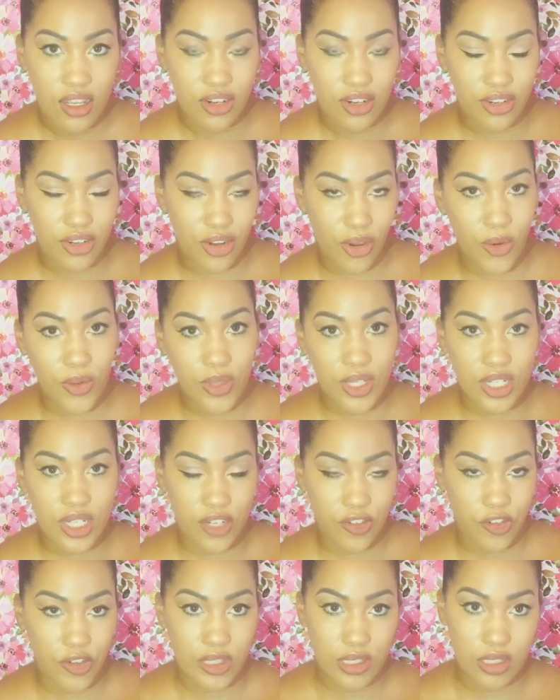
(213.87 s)
Know the
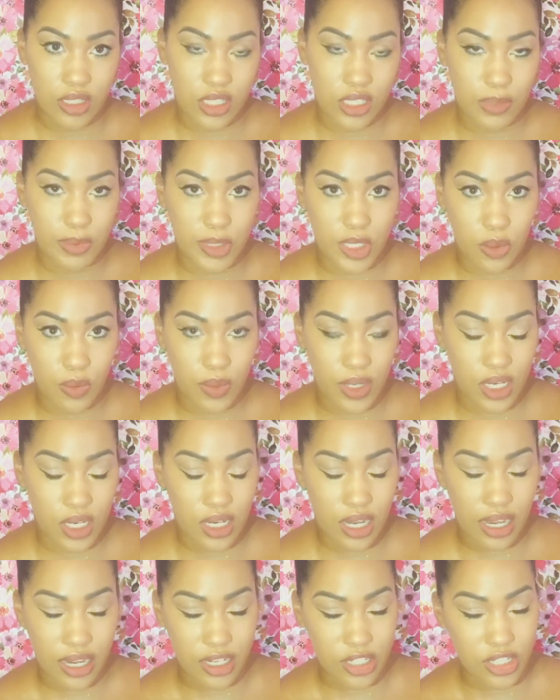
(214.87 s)
differences
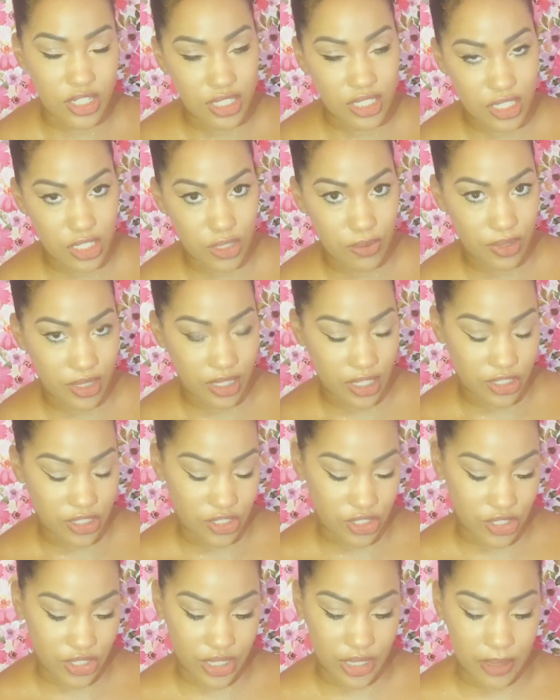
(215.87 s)
between agency
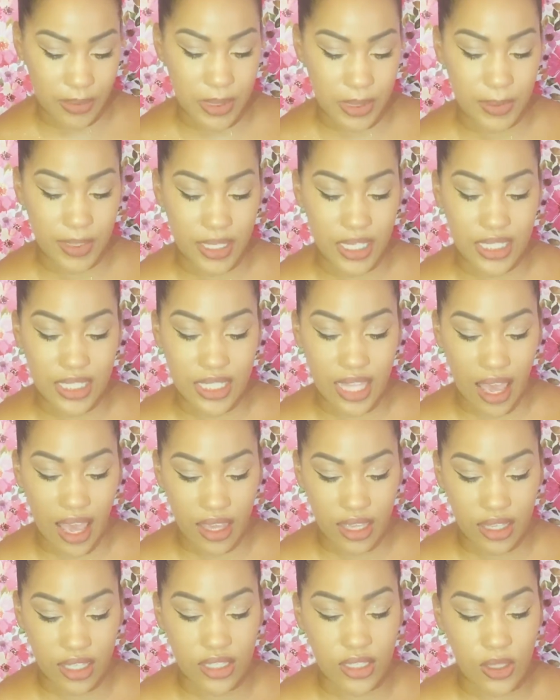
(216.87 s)
relationships because
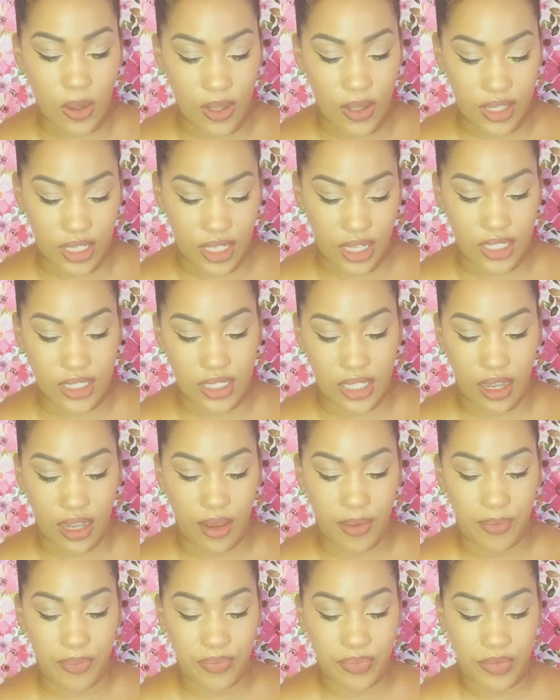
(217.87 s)
that is on the
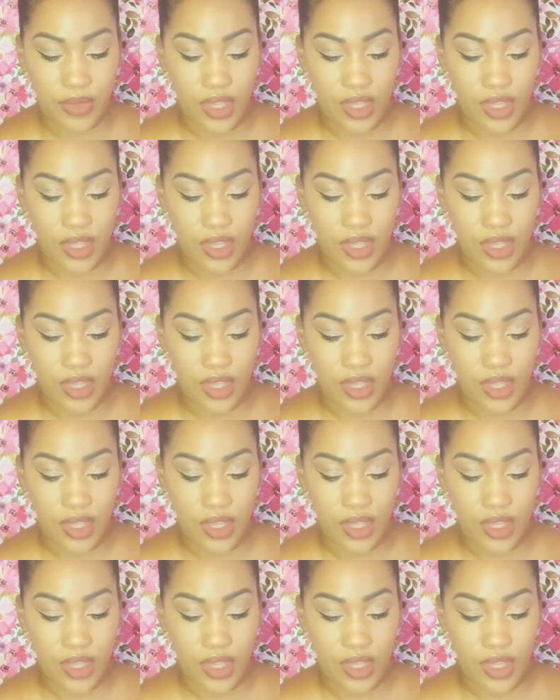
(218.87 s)
exam.